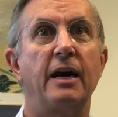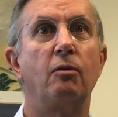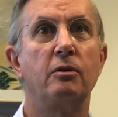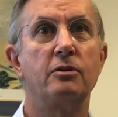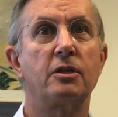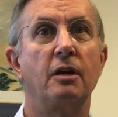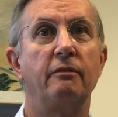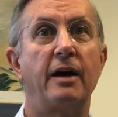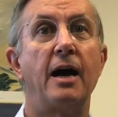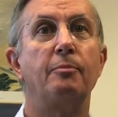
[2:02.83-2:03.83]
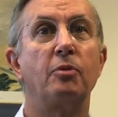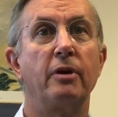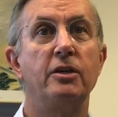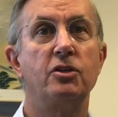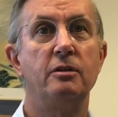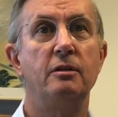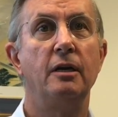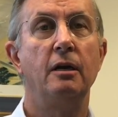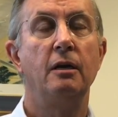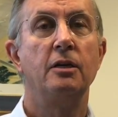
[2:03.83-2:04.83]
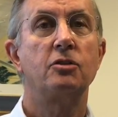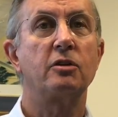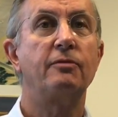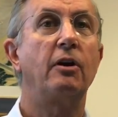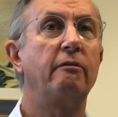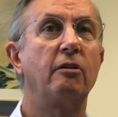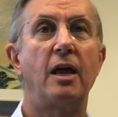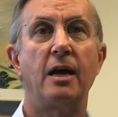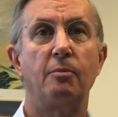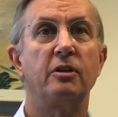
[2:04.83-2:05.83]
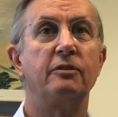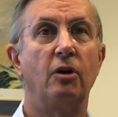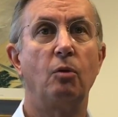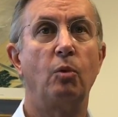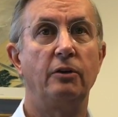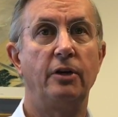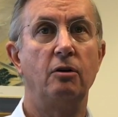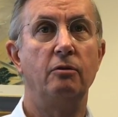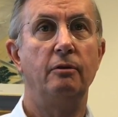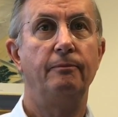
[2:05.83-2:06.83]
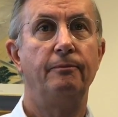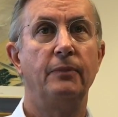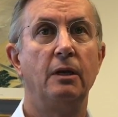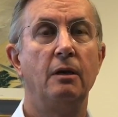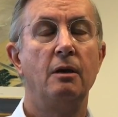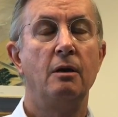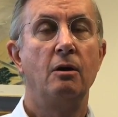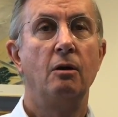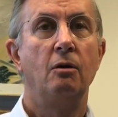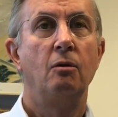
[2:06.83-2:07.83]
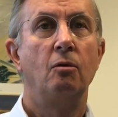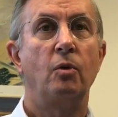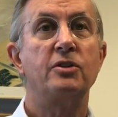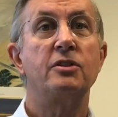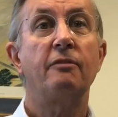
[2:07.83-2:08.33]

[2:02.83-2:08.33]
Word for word: hours of operation. So it's very reliable, it's very well known. What's